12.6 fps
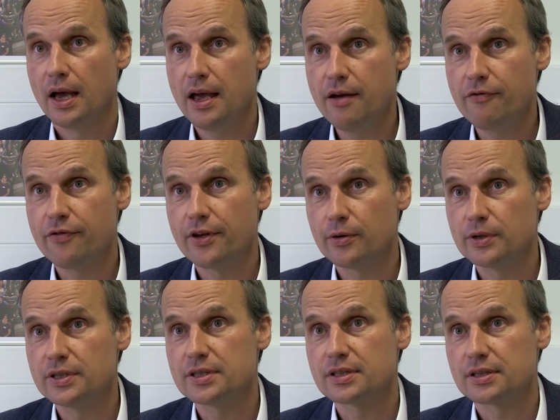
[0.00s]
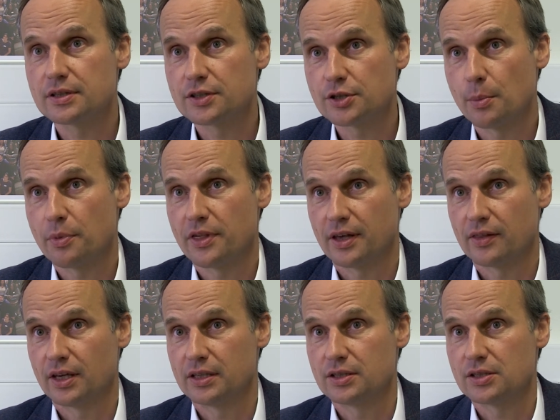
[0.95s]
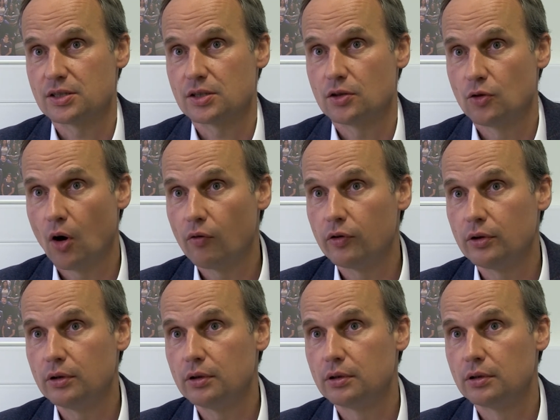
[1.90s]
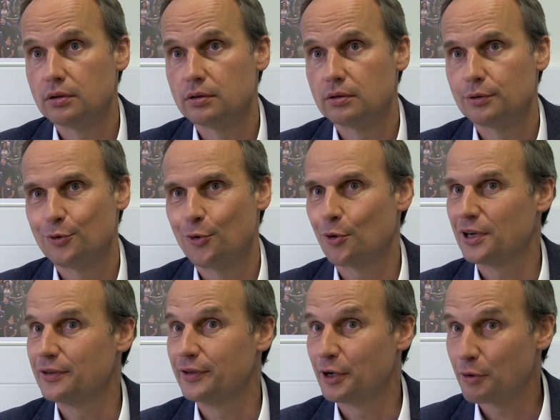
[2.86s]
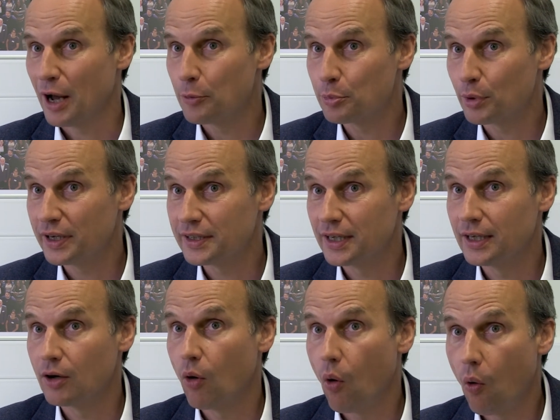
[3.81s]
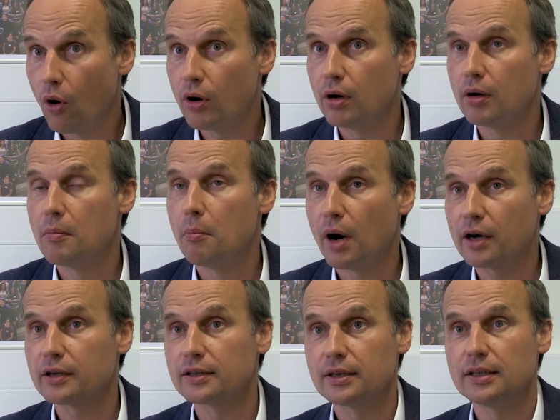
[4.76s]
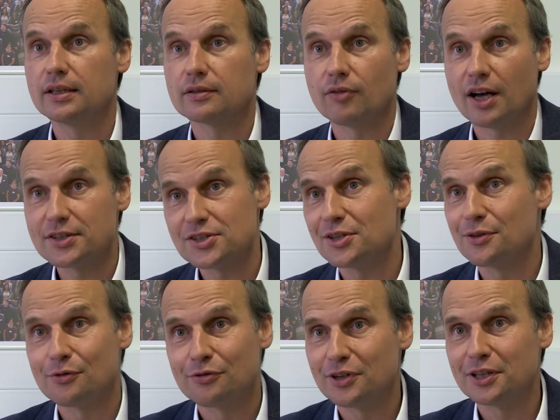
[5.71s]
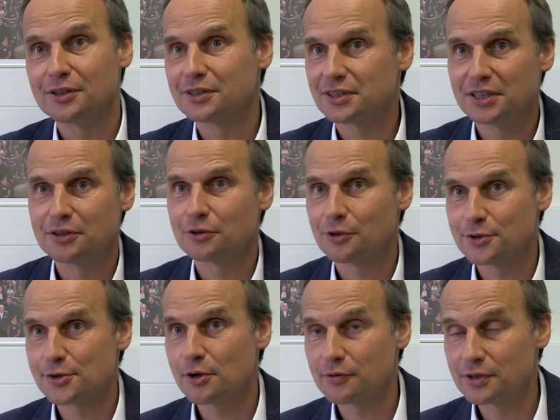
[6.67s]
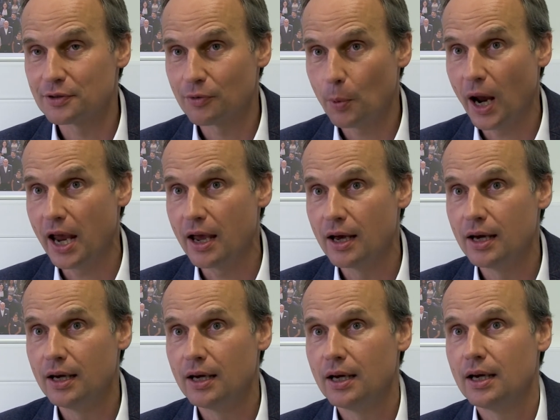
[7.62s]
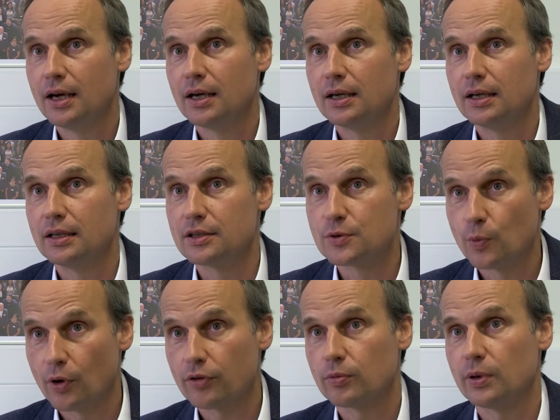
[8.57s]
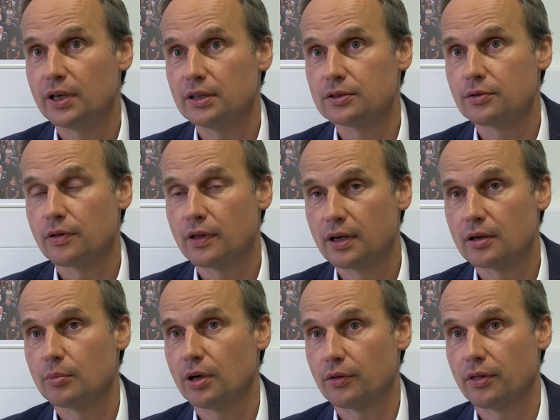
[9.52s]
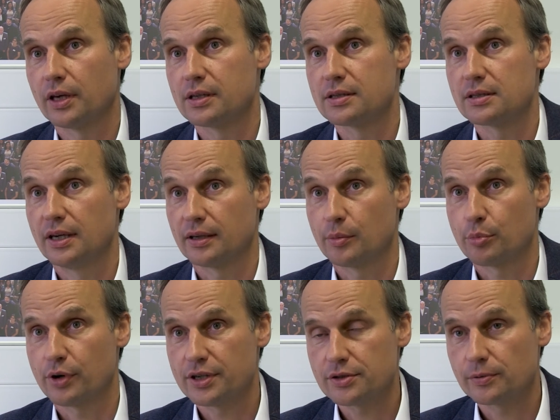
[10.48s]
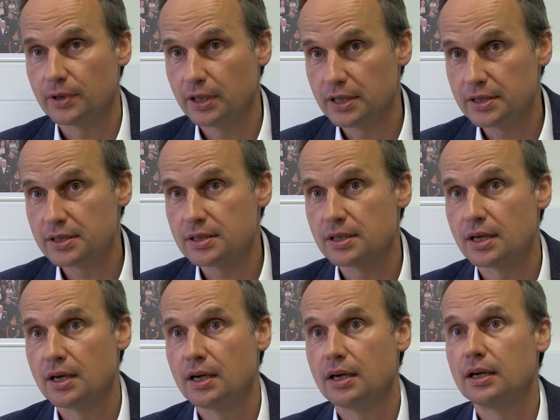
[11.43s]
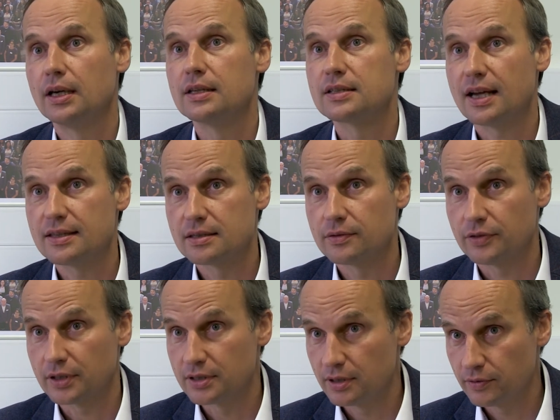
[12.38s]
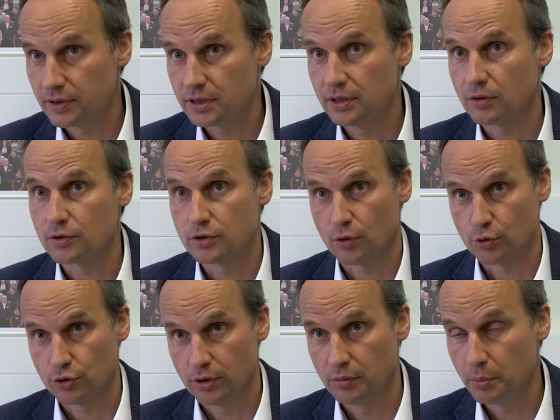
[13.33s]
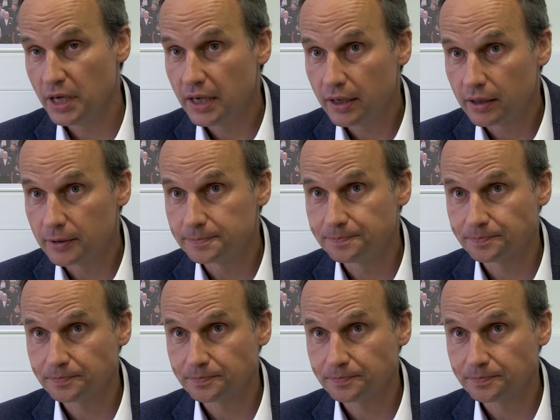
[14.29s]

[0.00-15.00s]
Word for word: If there is something that is novel or even groundbreaking or markedly advancing the field in a conservative way, it is worthwhile to think about things like a press release, intensive activity on social media,